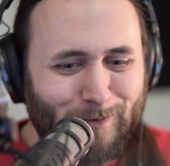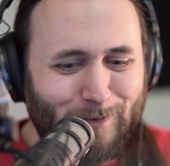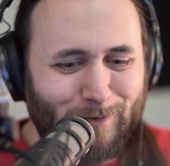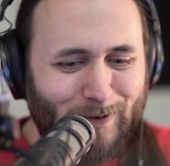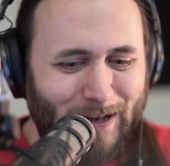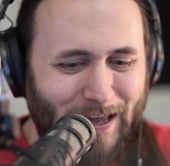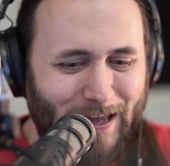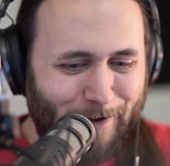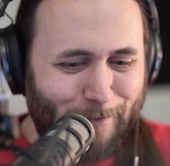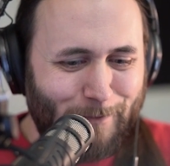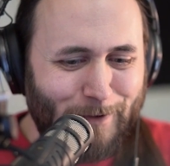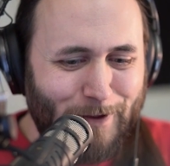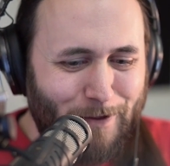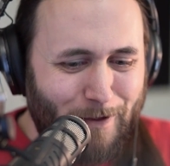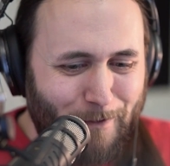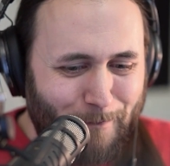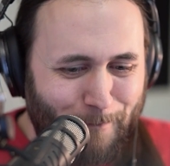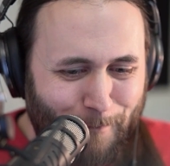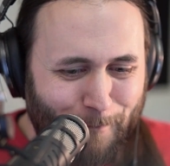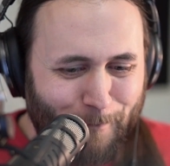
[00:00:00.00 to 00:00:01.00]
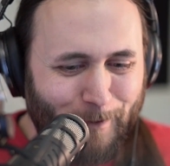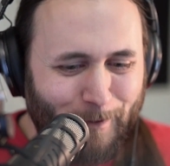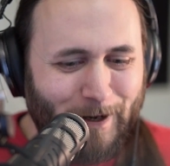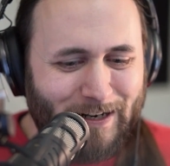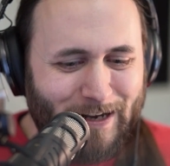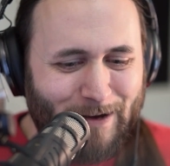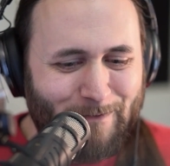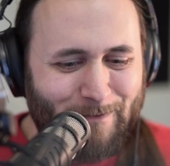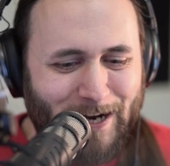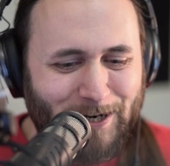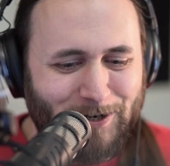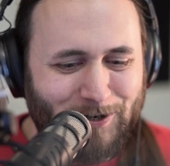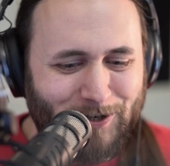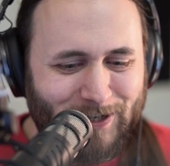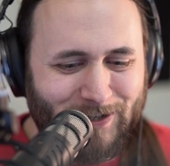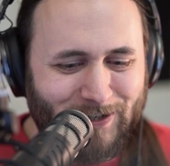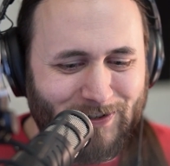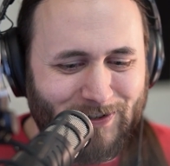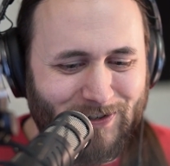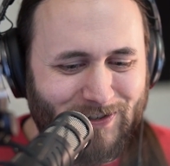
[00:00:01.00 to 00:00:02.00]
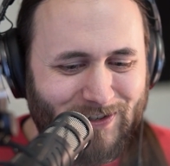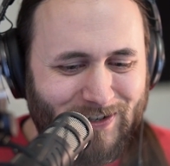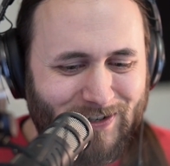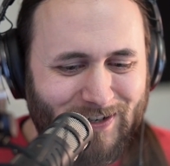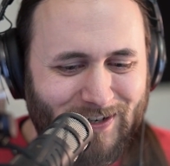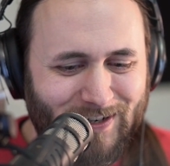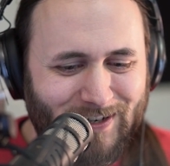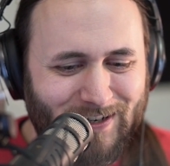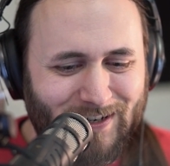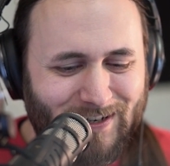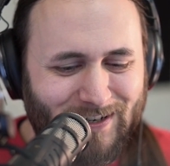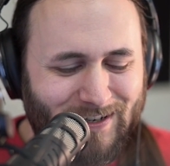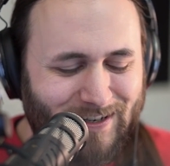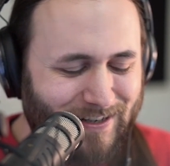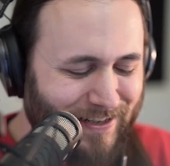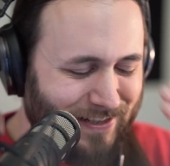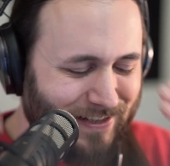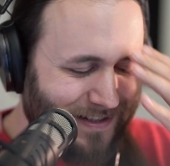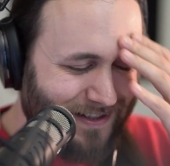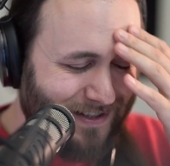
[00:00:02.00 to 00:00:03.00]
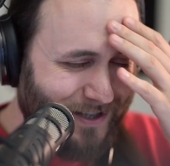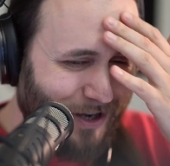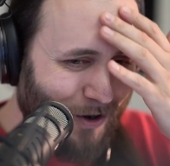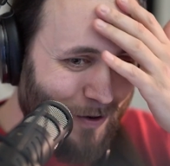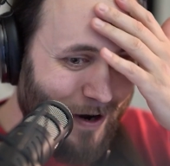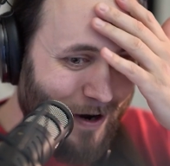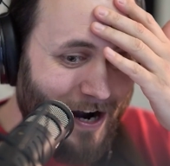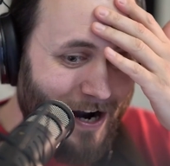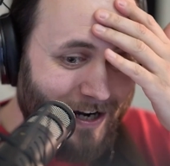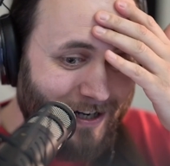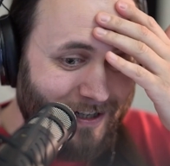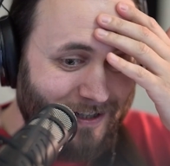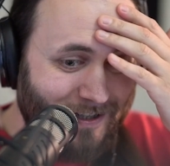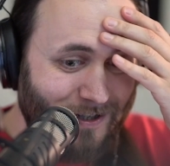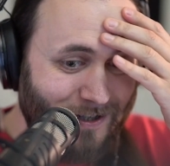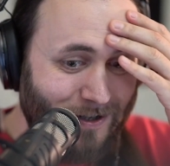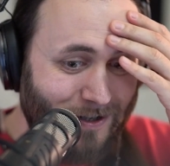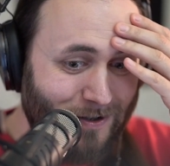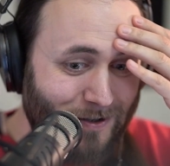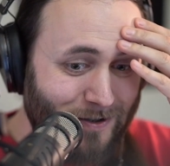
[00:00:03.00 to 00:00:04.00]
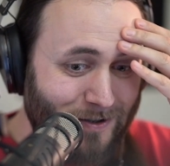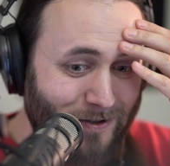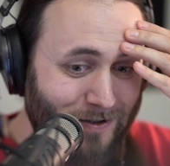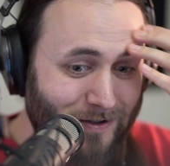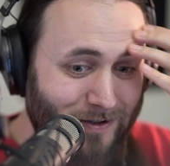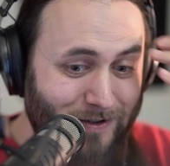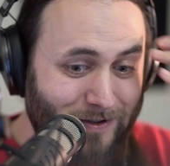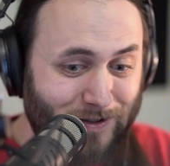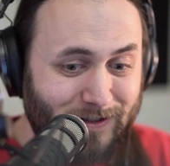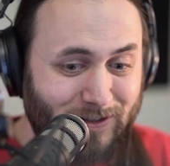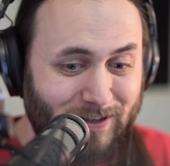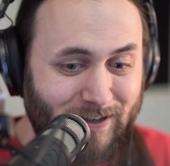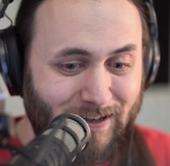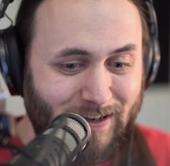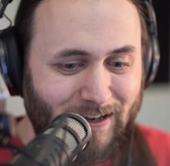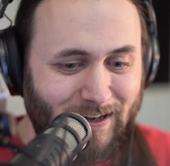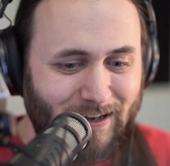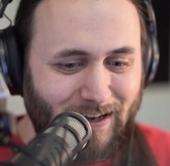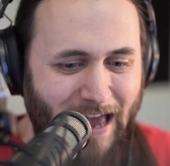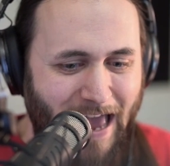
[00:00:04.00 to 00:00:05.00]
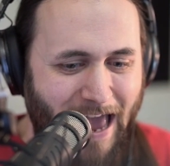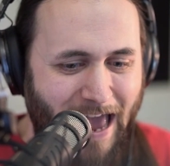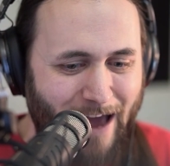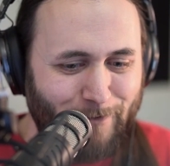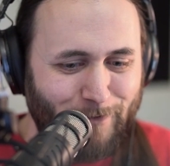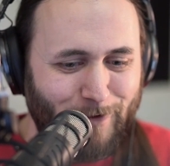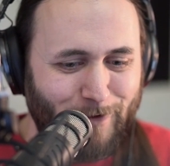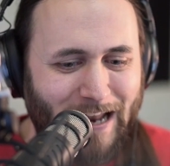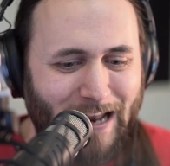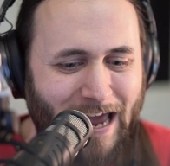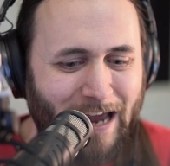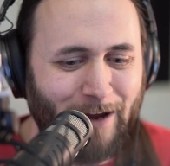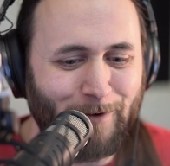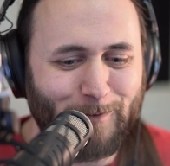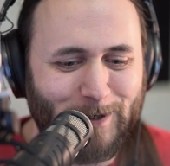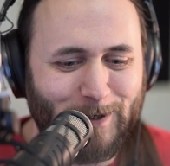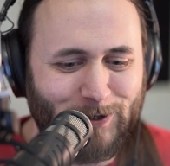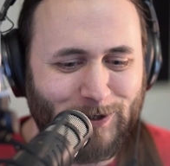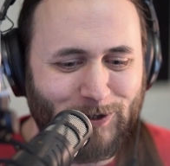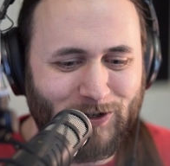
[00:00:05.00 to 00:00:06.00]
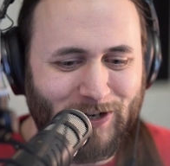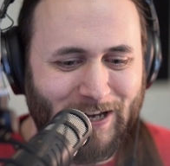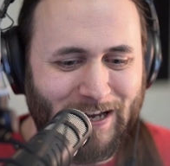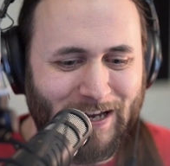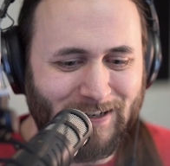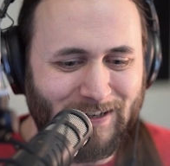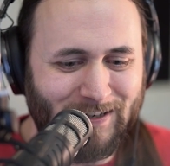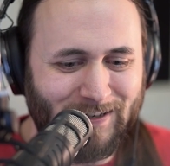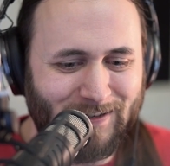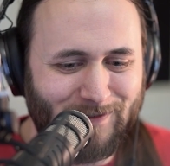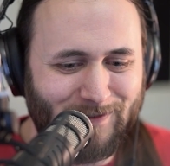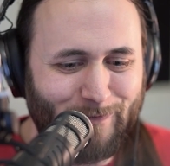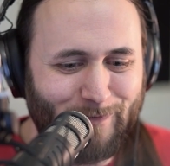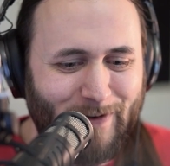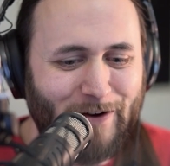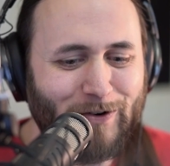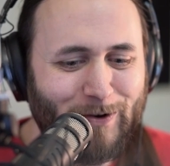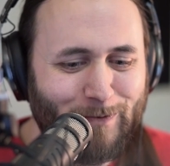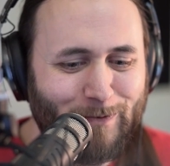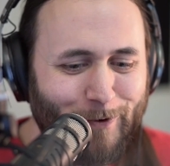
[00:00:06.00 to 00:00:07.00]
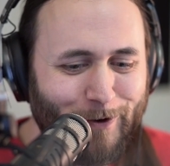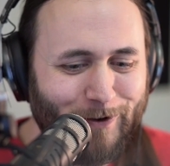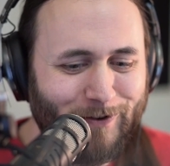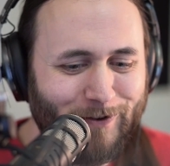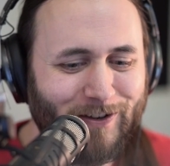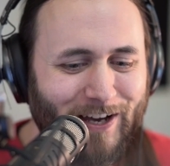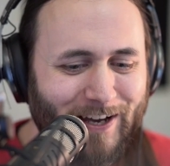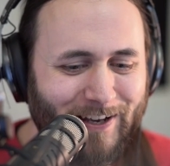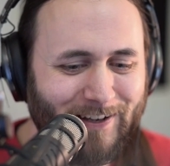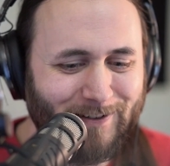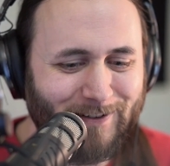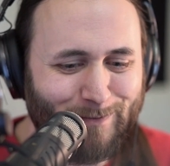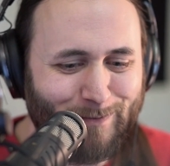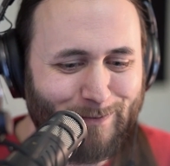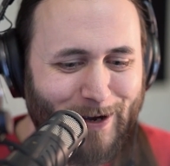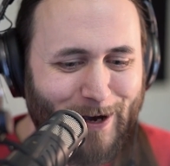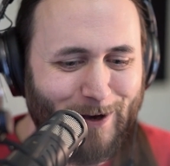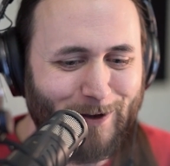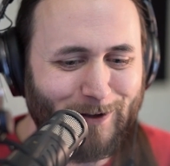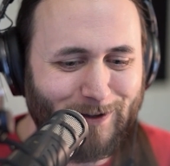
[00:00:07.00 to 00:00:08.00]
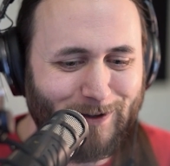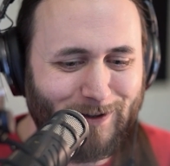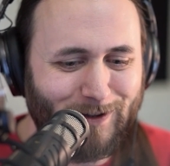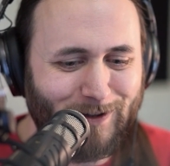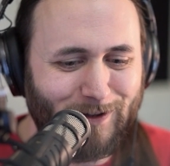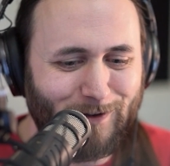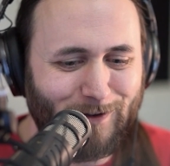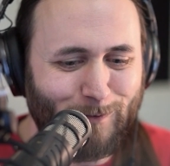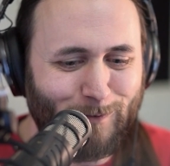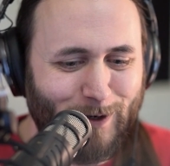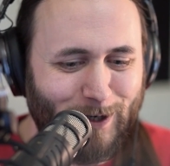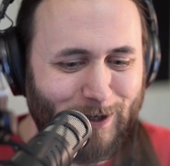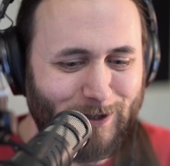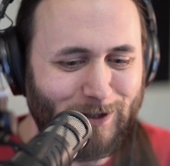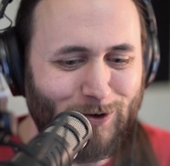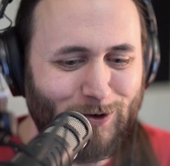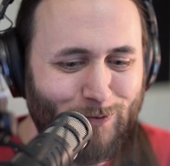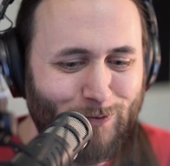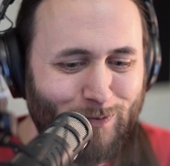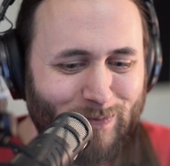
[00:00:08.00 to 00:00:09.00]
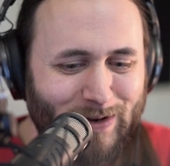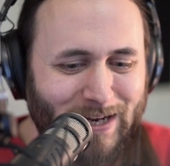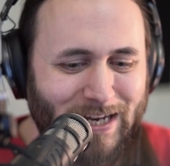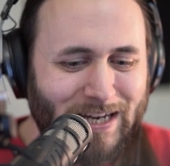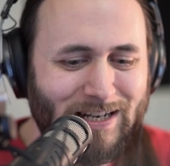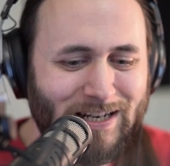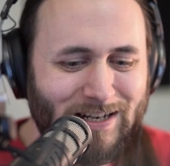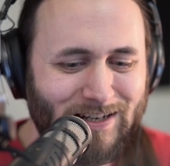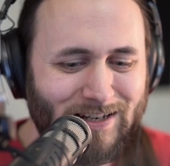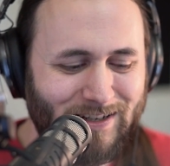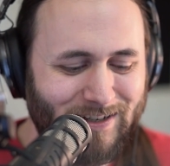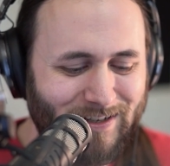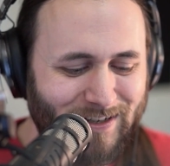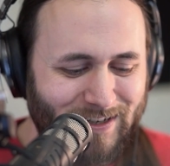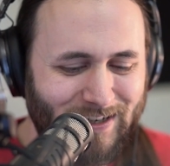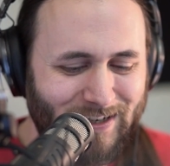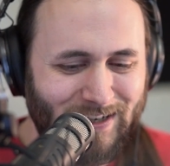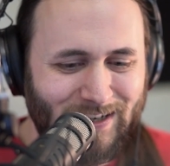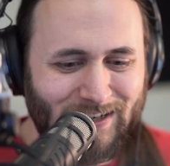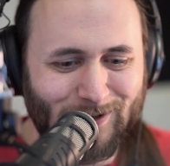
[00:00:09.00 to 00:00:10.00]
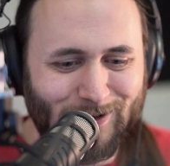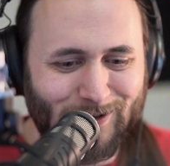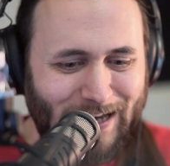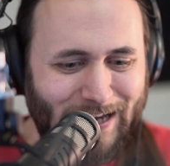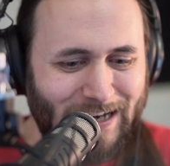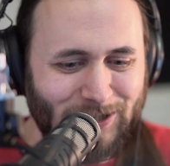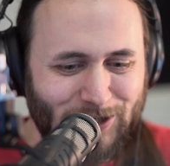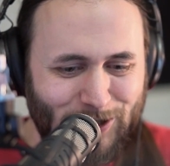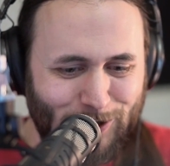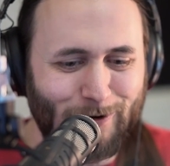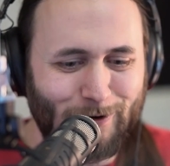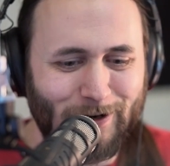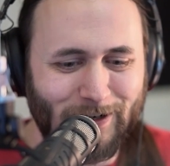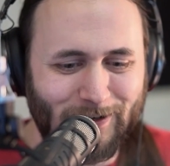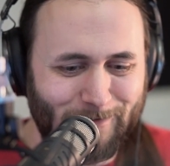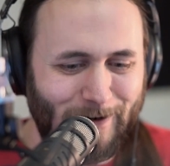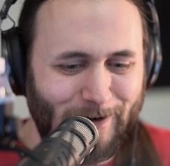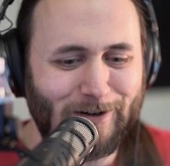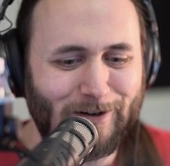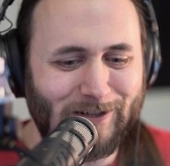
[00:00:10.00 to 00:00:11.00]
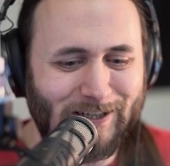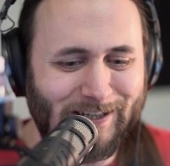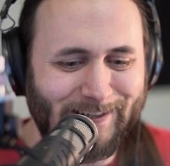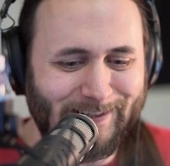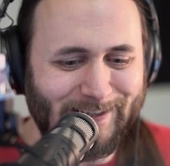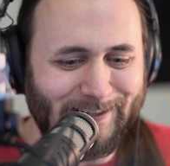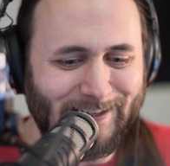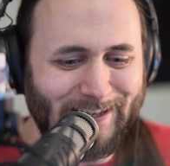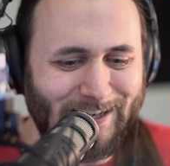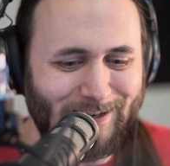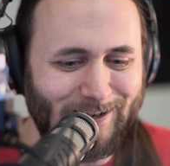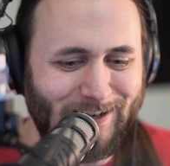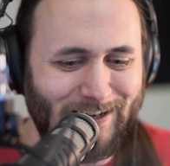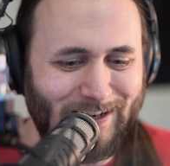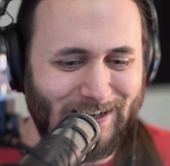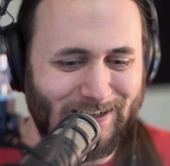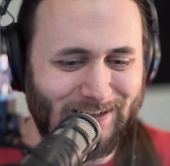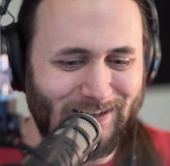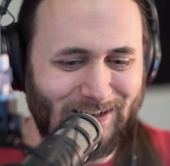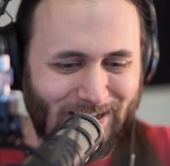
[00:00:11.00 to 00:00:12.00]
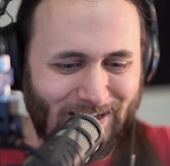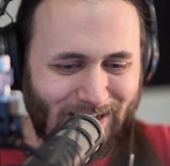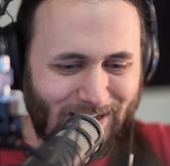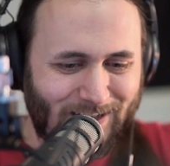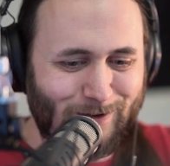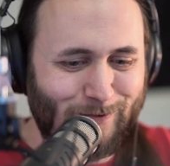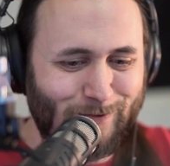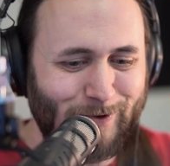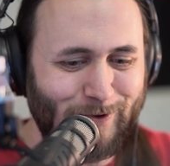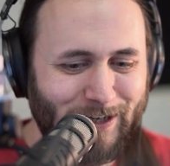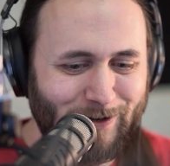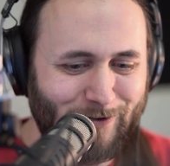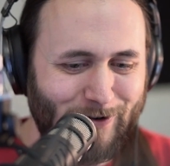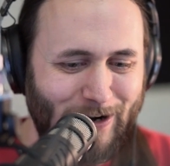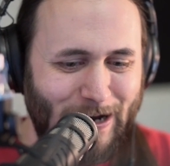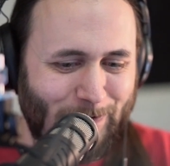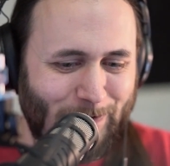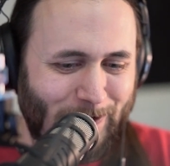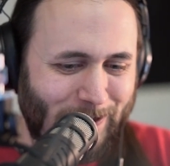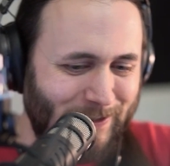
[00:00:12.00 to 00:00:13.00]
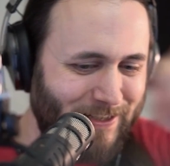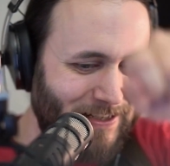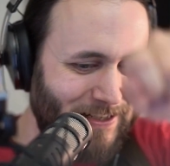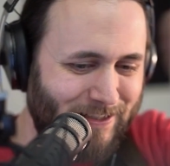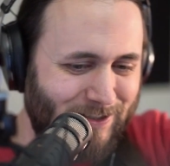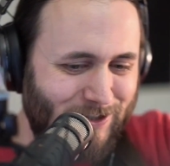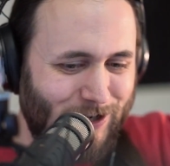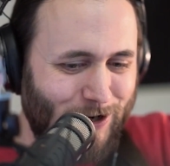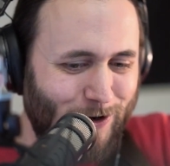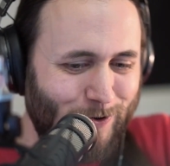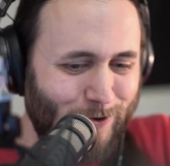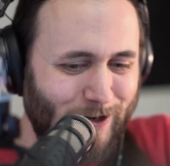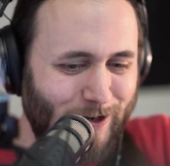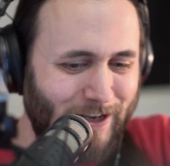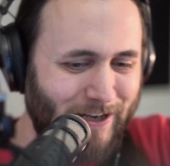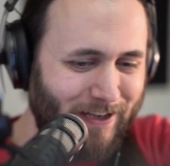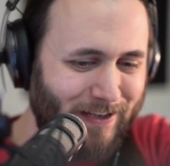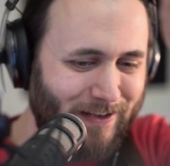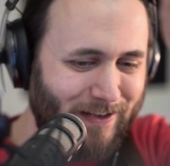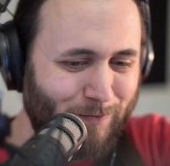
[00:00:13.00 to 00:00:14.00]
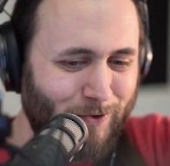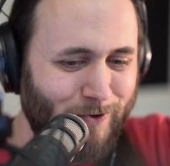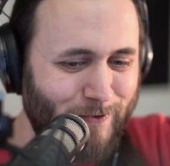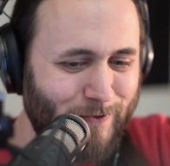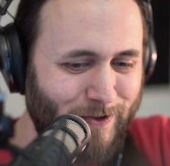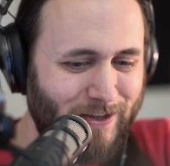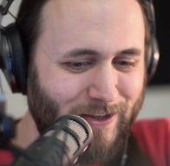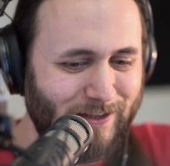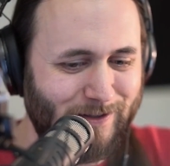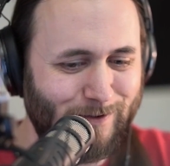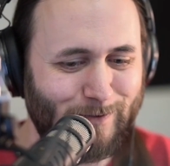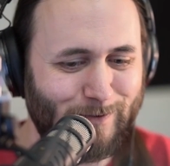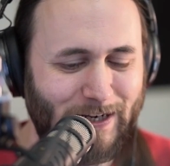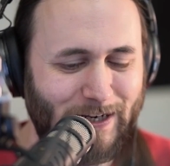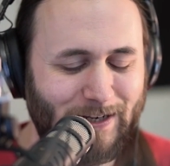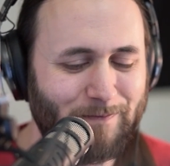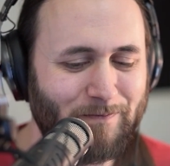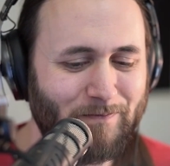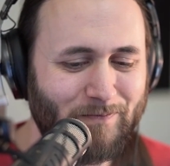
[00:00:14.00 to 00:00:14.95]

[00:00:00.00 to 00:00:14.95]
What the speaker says: like with 3 dimensions, it's so hard to have a language that is very precise about what you mean. You can show it very easily. You can like screen grab it and show like move it this way.